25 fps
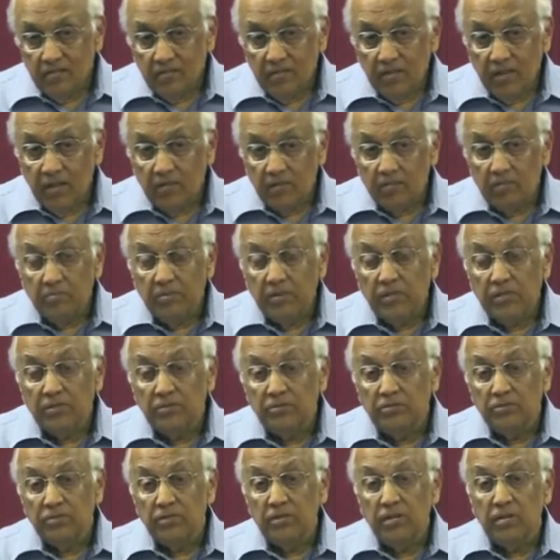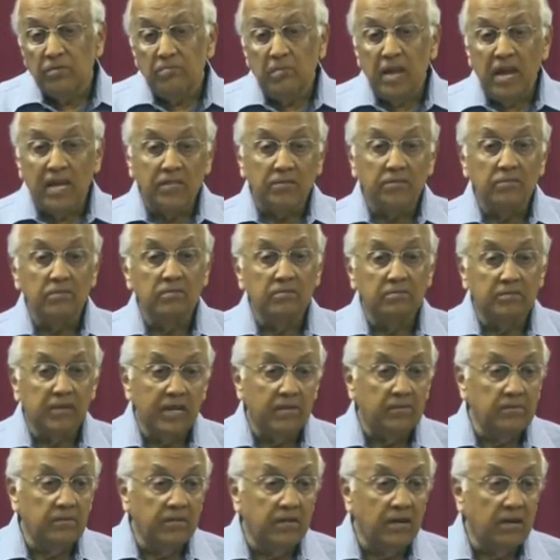Think of the person who's got maximum
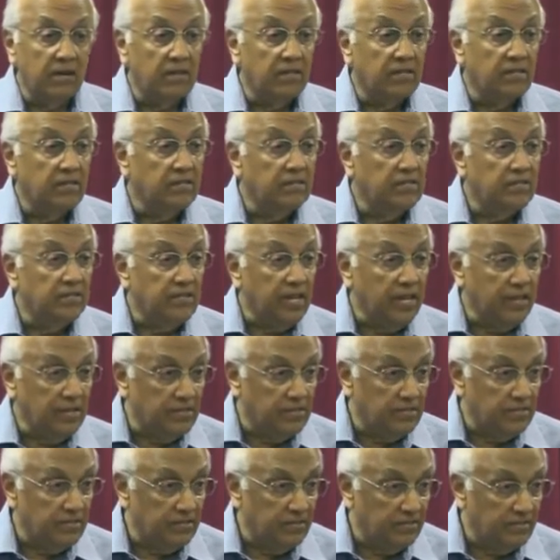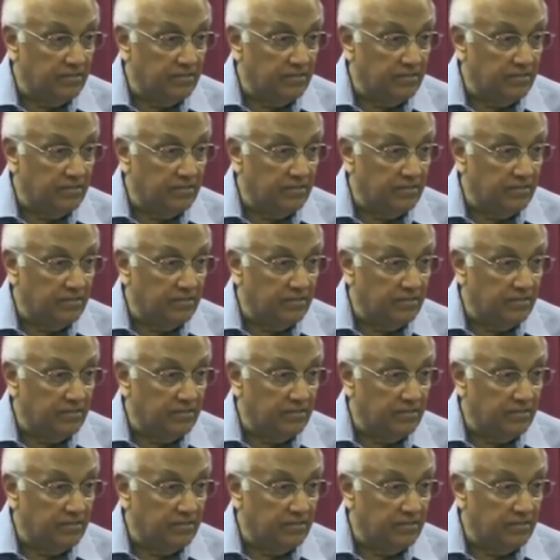Bible knowledge, Satan.